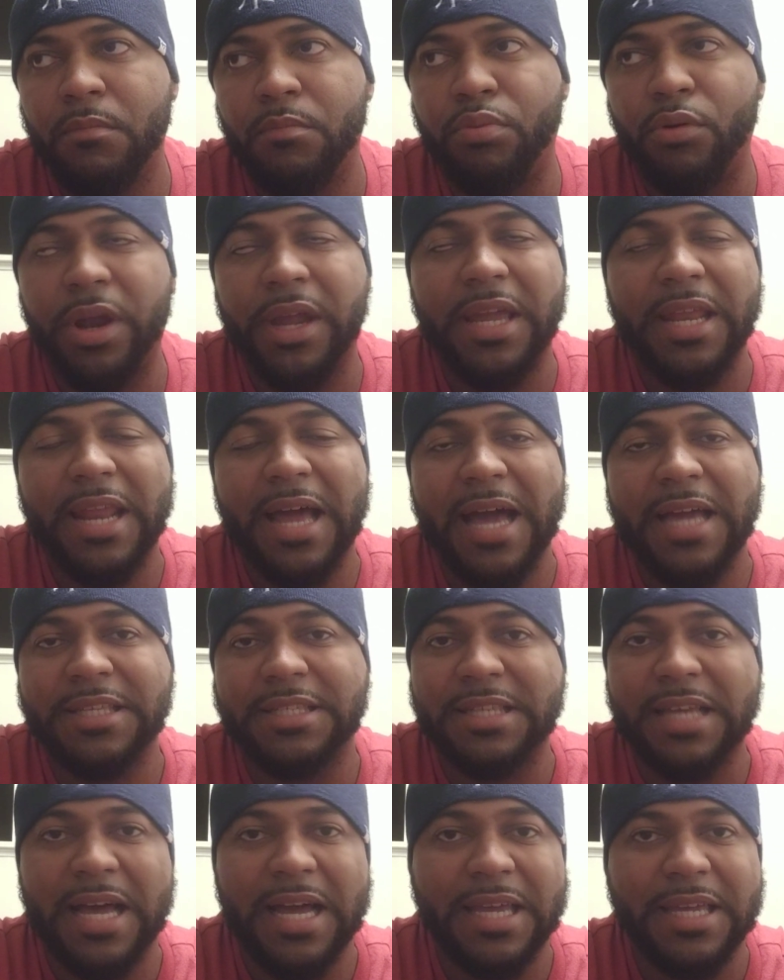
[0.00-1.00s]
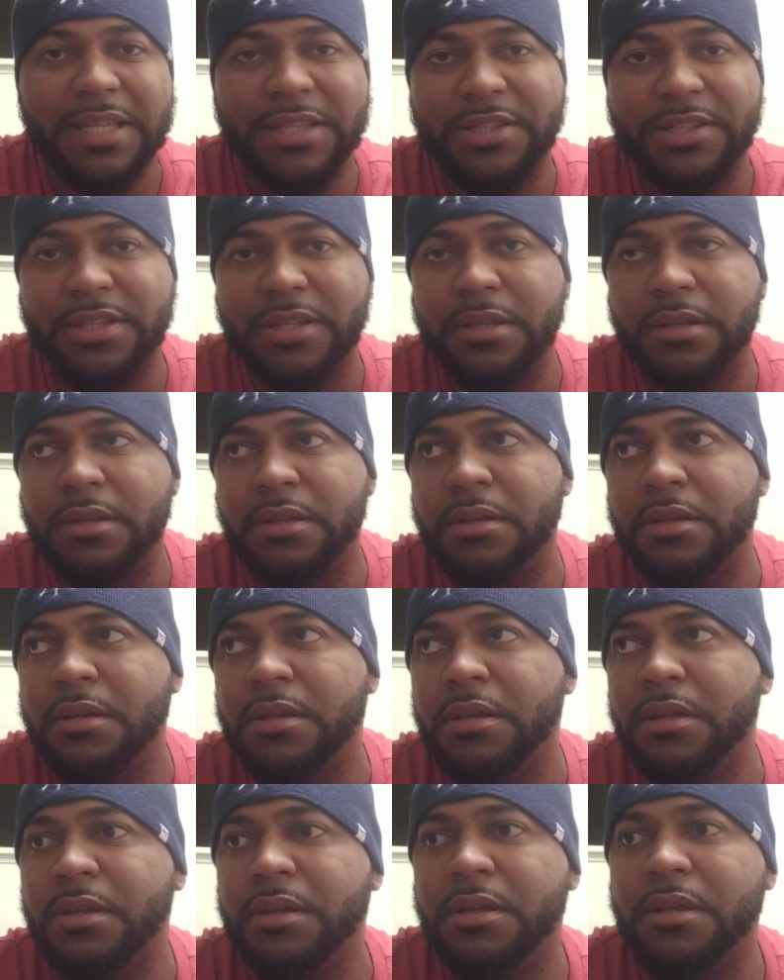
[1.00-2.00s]
Breaking eye sockets and,
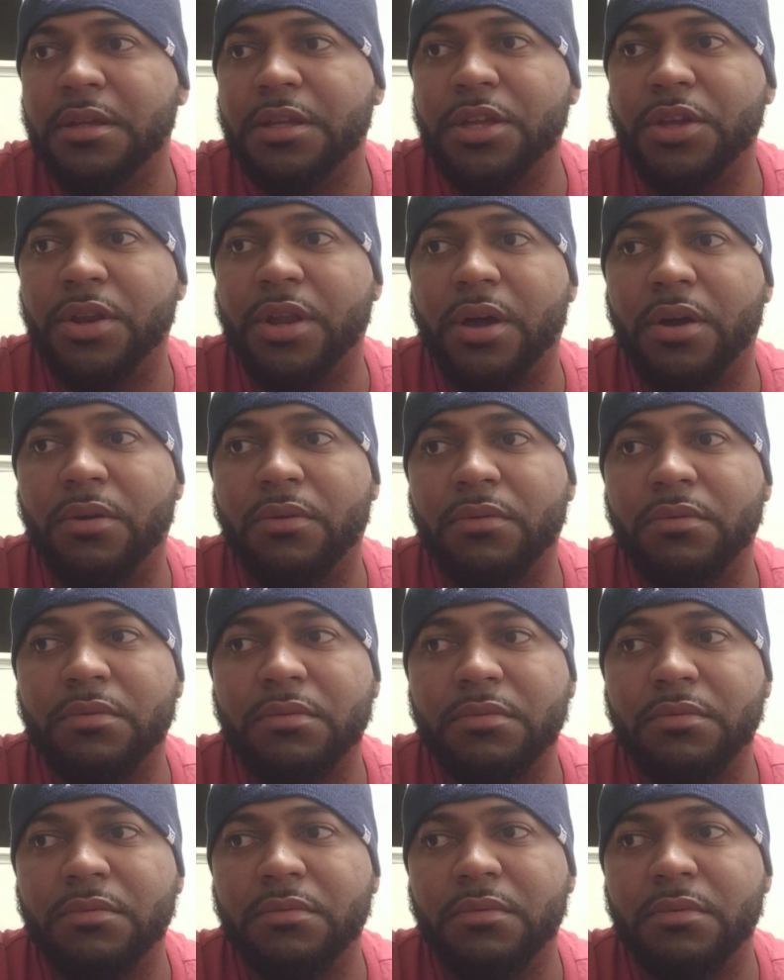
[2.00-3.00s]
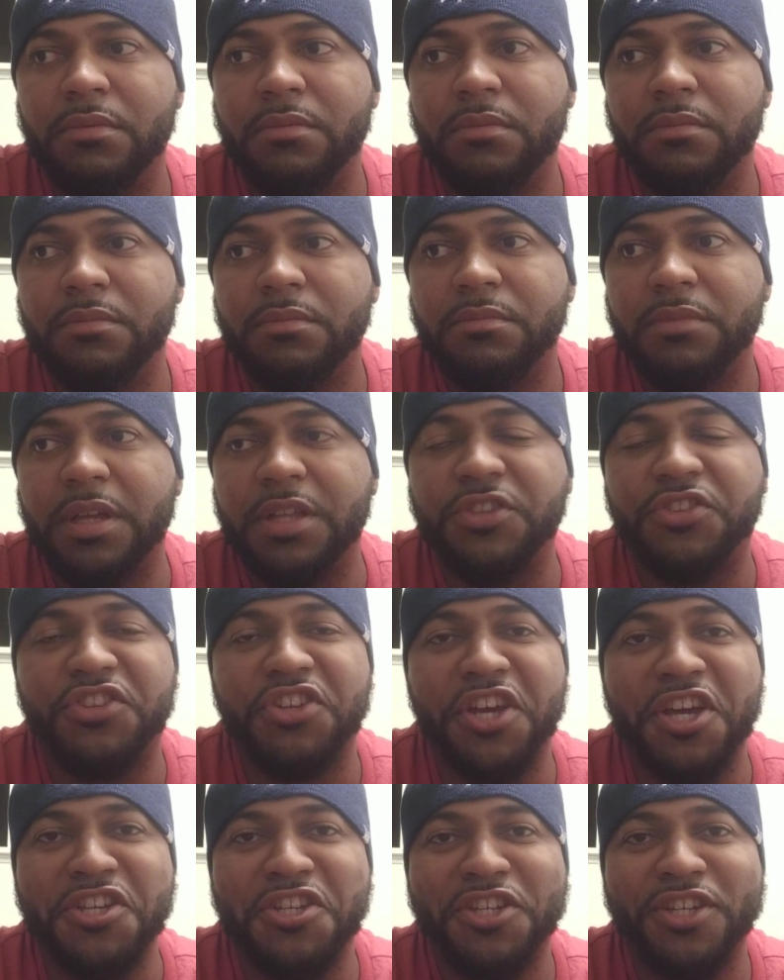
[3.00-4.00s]
you know, and
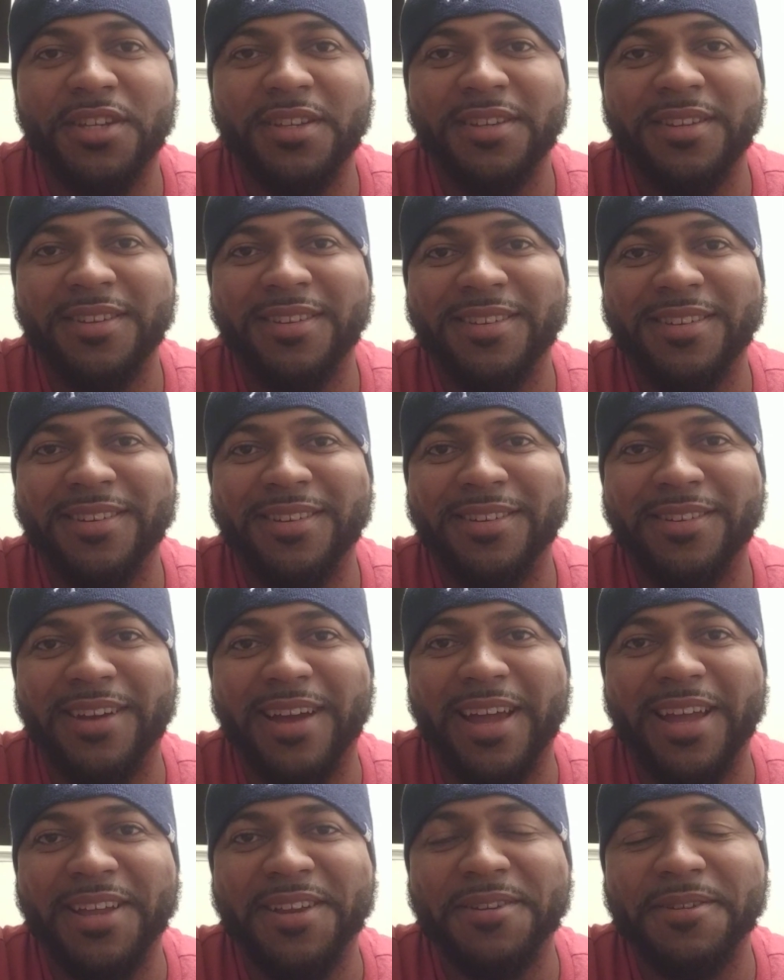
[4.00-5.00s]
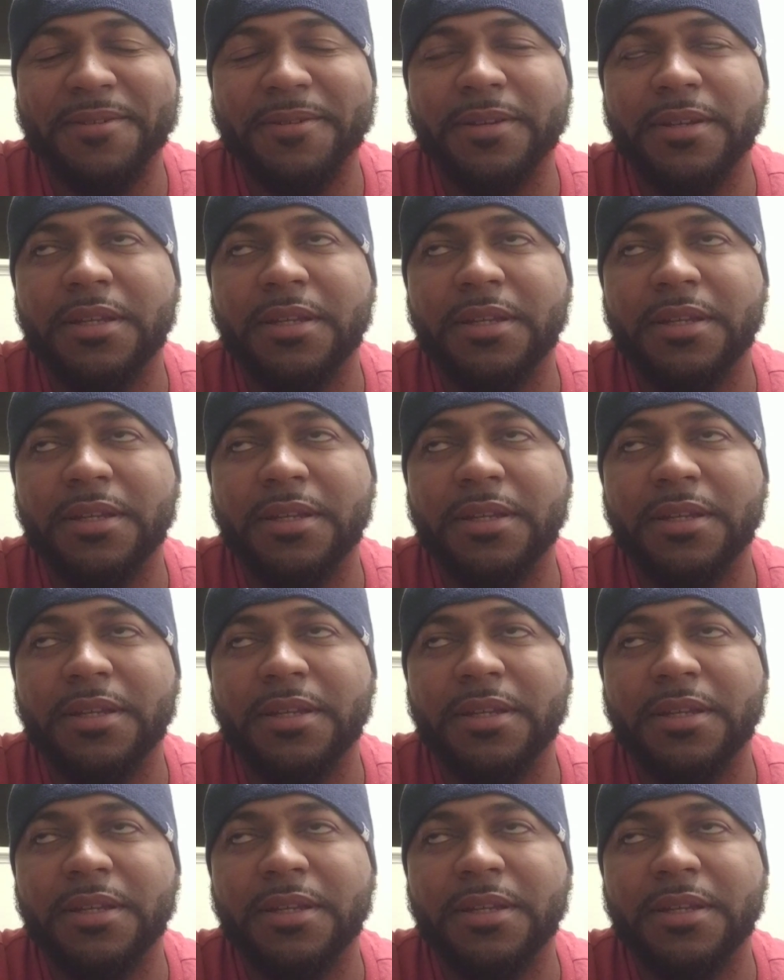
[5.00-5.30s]
such. Right?